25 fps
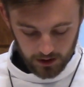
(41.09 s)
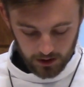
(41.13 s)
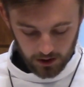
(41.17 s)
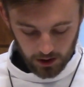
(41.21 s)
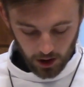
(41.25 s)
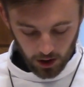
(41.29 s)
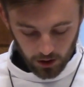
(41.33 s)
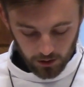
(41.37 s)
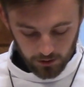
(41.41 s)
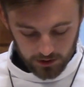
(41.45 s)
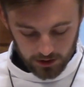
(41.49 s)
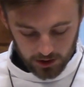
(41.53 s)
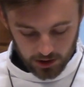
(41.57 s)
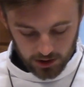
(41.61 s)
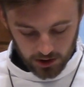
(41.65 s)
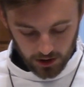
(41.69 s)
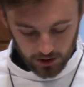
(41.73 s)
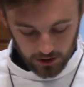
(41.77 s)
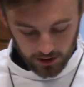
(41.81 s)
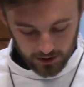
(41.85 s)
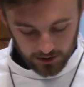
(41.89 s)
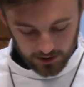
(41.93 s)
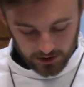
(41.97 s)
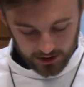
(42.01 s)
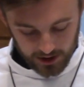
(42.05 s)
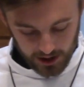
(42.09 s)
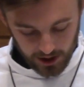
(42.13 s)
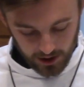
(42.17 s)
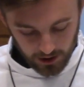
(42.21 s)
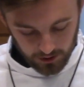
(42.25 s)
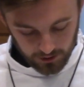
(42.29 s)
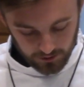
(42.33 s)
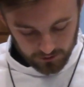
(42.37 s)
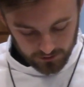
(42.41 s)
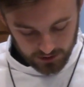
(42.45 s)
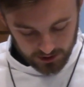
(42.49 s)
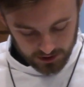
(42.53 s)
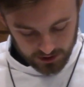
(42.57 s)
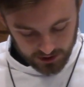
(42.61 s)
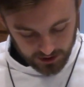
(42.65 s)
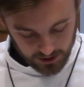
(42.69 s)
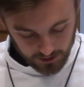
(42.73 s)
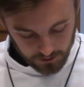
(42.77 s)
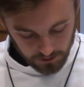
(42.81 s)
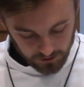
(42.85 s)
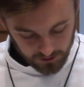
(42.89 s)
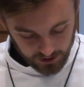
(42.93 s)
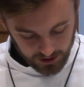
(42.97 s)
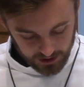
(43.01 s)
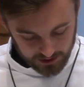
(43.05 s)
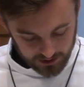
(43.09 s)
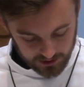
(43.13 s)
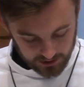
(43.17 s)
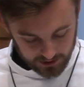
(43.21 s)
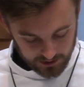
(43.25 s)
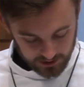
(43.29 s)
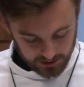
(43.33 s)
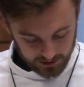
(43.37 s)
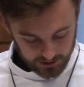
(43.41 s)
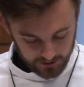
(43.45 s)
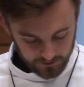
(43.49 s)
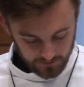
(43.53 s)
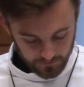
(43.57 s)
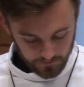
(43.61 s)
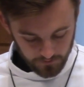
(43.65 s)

"Go and show yourselves to the priests."